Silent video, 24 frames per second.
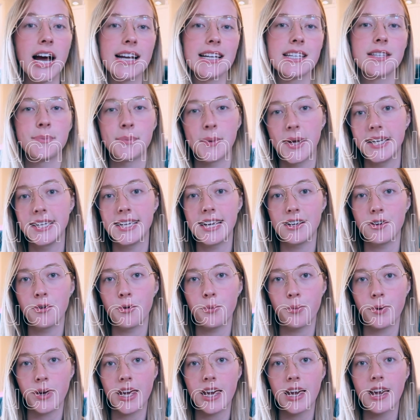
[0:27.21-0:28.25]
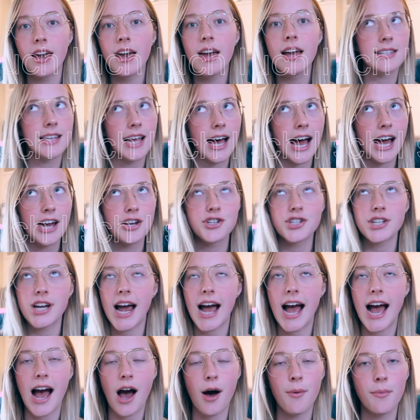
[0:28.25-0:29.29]
I spend in a week slash
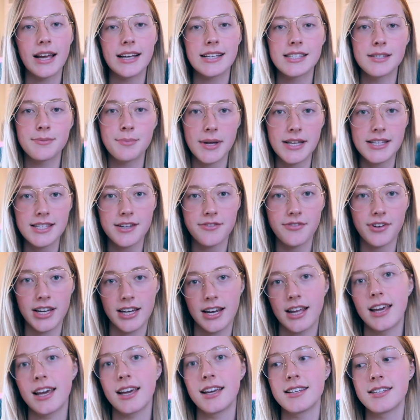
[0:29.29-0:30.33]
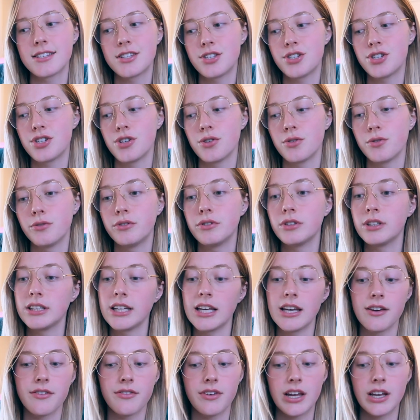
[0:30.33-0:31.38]
how expensive it is to
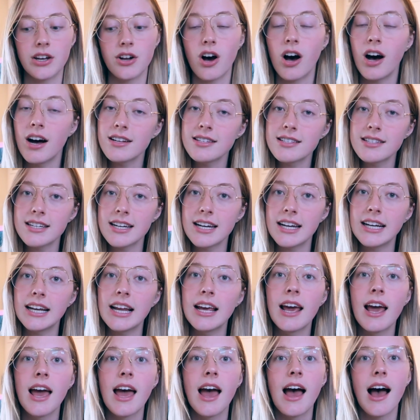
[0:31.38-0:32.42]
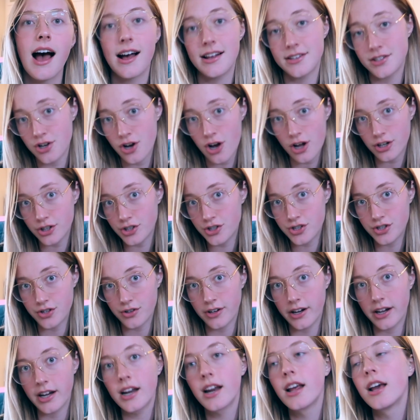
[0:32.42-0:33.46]
live in Austin as a college
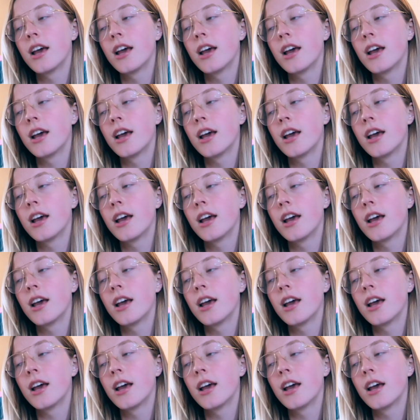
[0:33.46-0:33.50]
student.